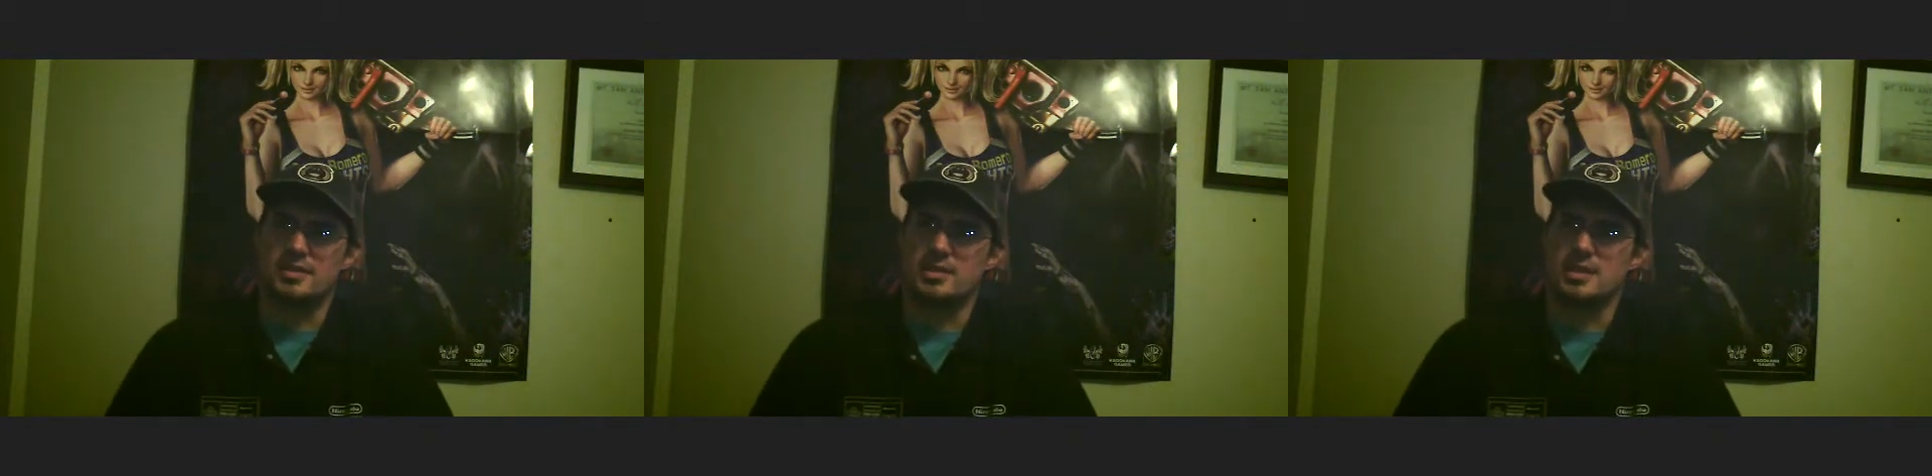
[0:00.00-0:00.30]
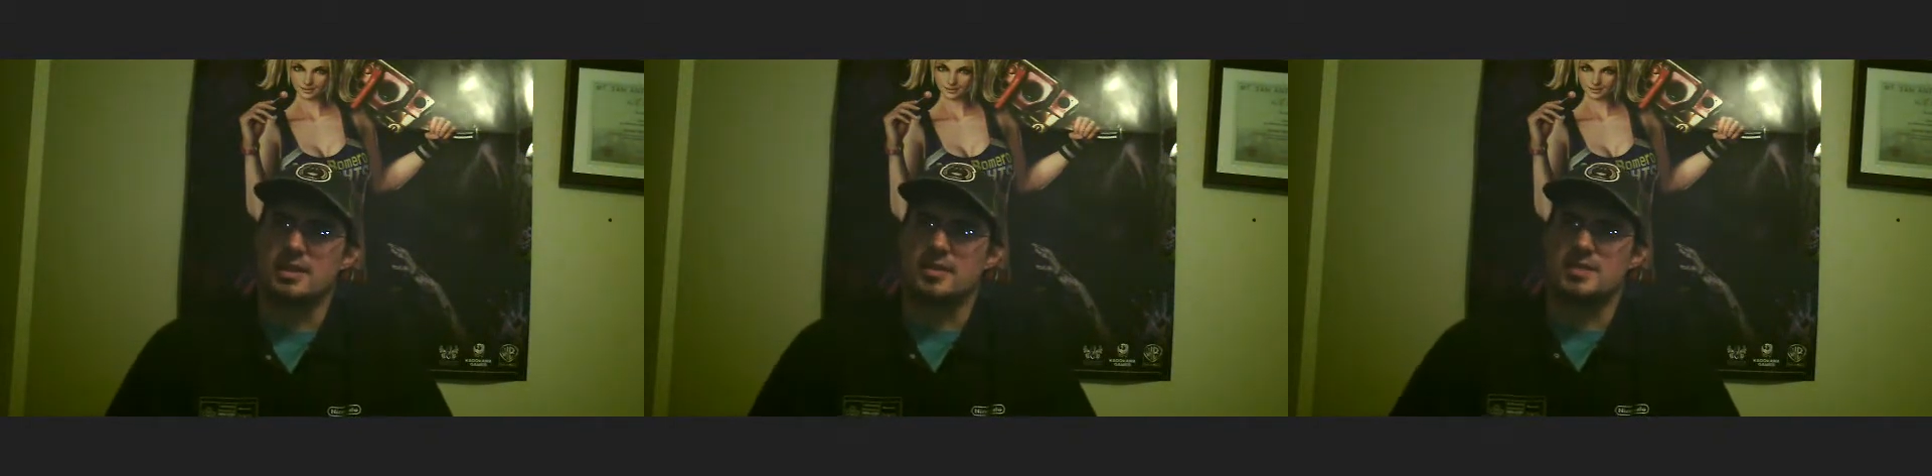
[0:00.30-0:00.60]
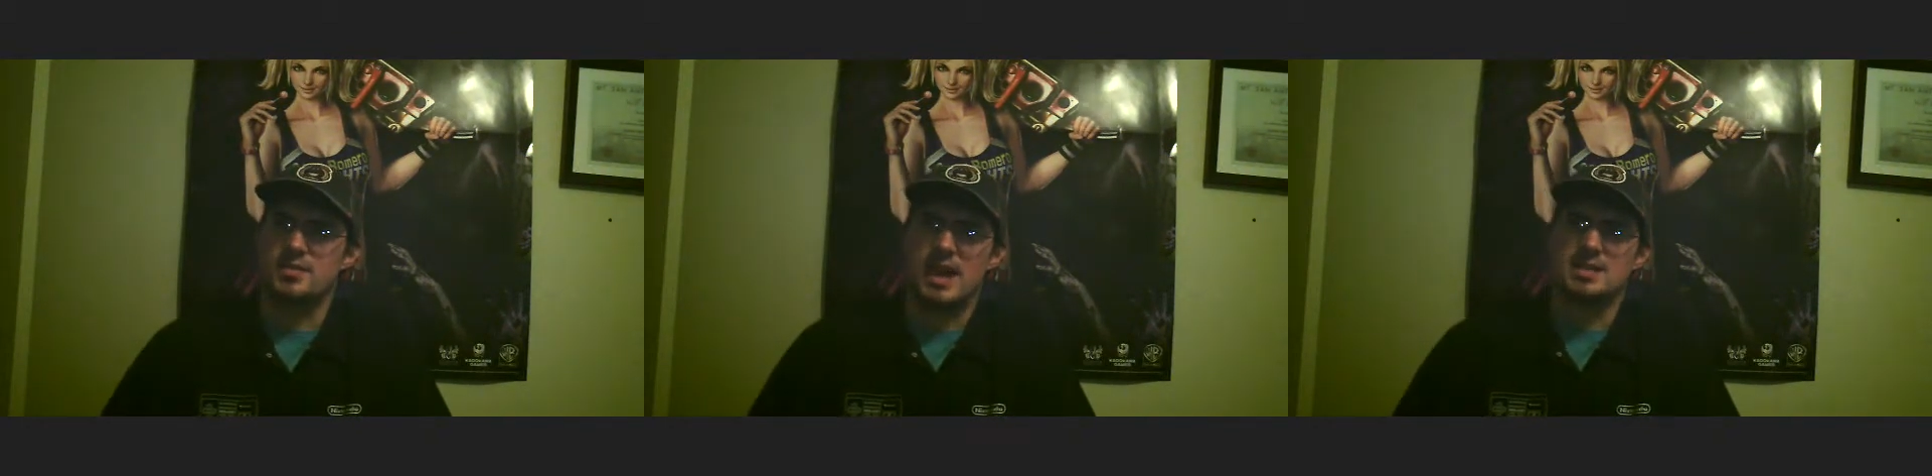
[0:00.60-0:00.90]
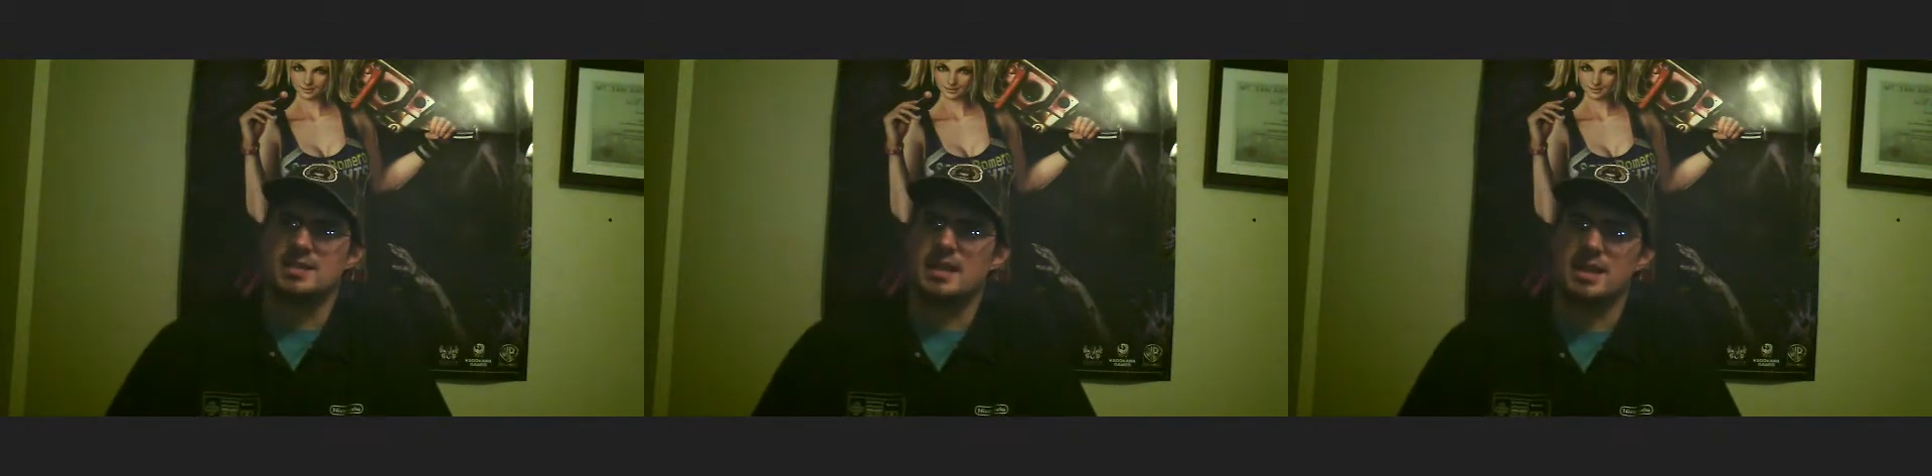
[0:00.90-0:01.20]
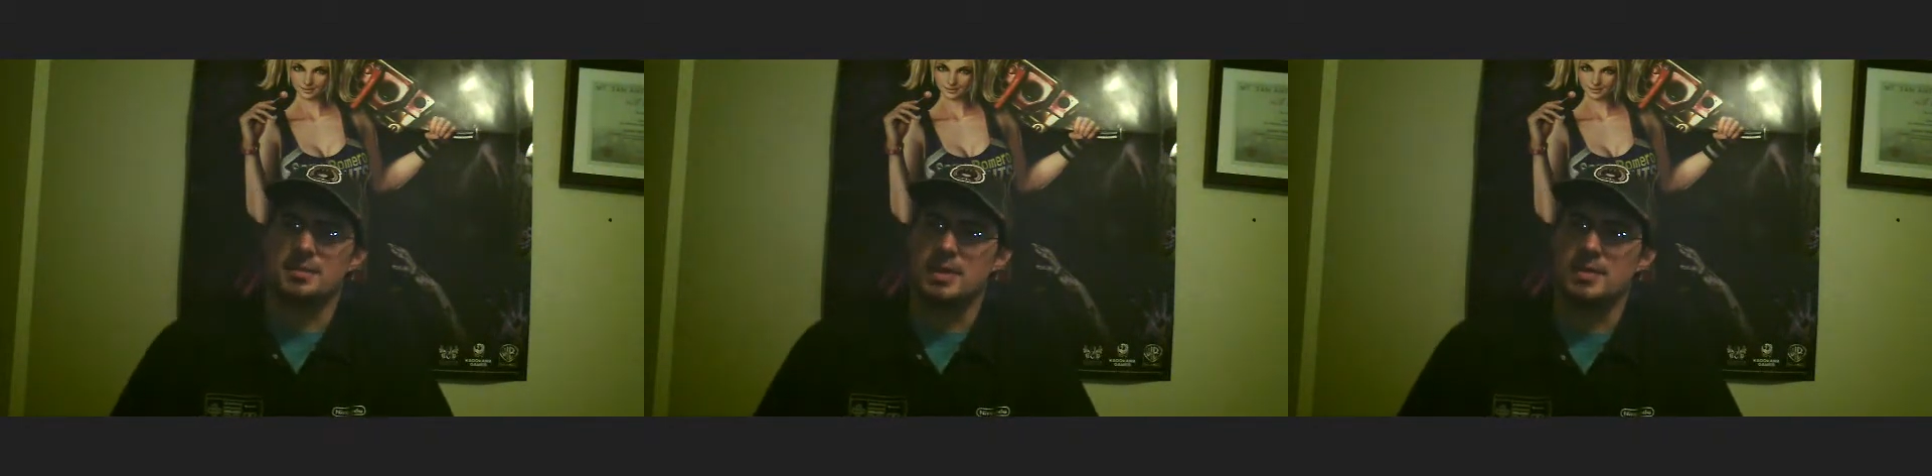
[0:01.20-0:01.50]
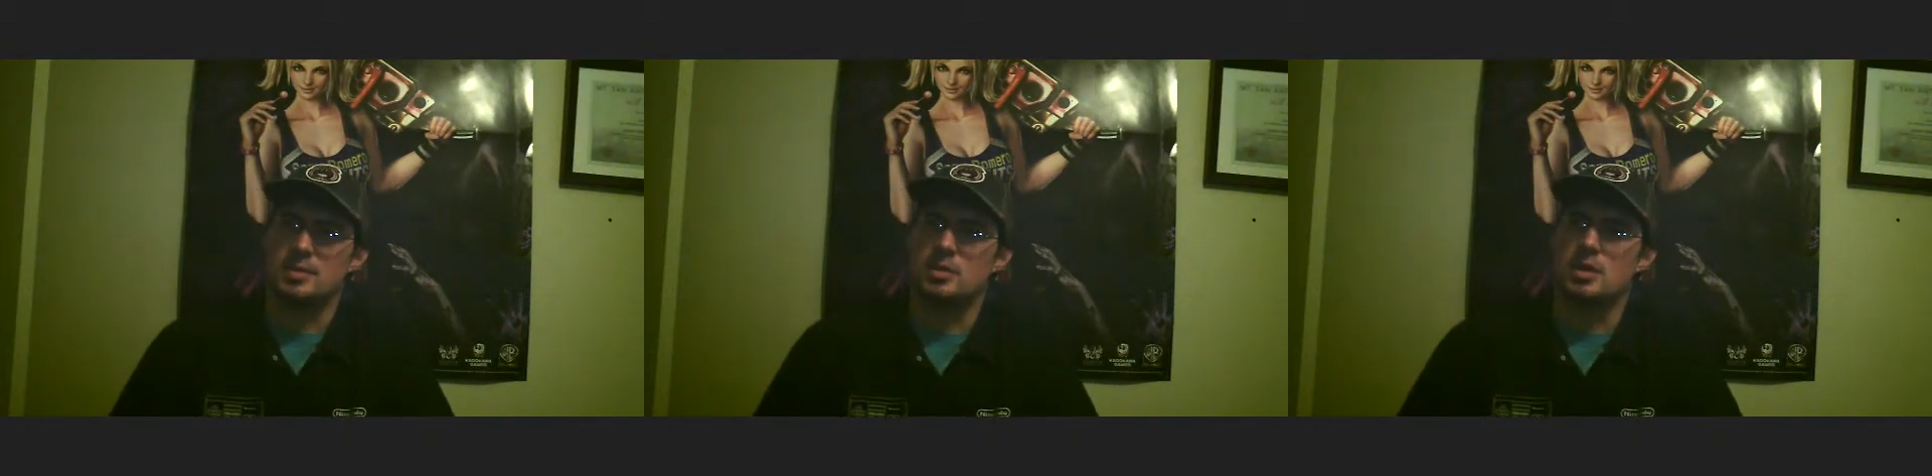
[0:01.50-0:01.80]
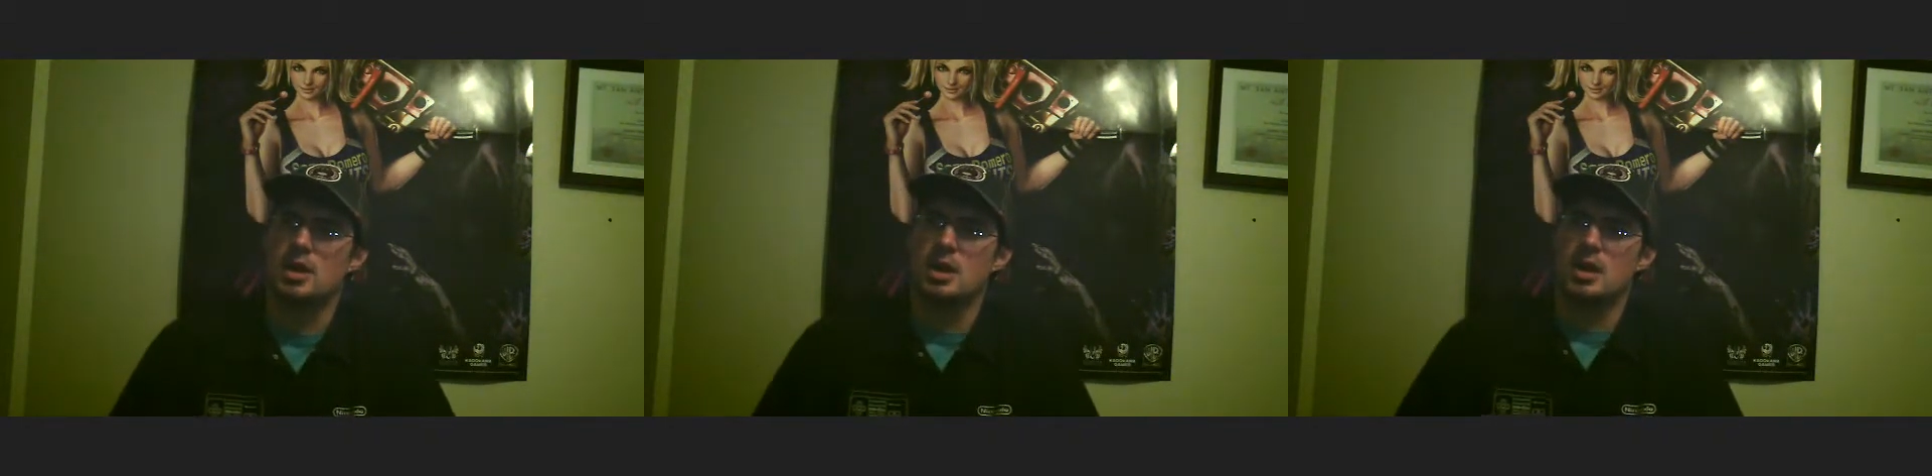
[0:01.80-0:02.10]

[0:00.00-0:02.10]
everything of these fascinating people,